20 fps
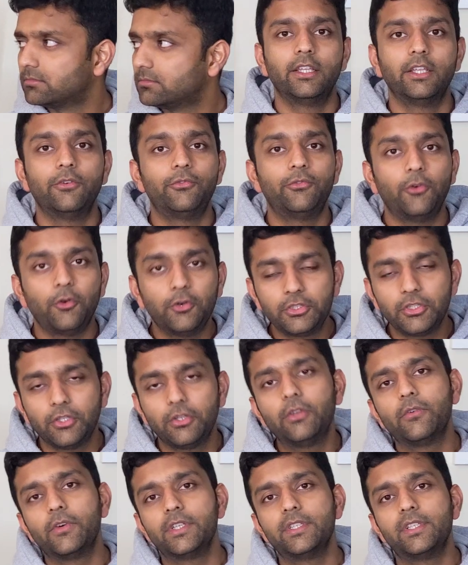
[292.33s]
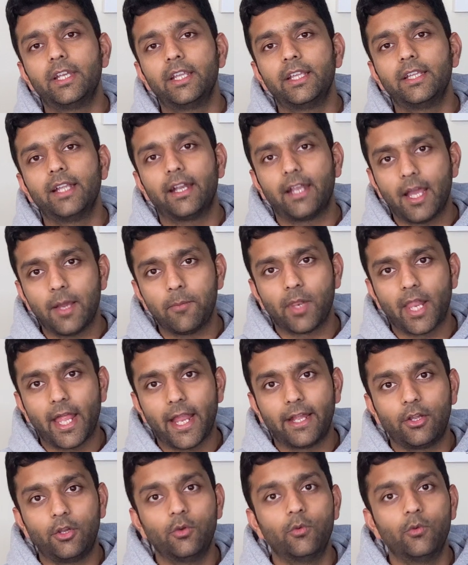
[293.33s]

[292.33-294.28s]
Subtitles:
The fourth university that I applied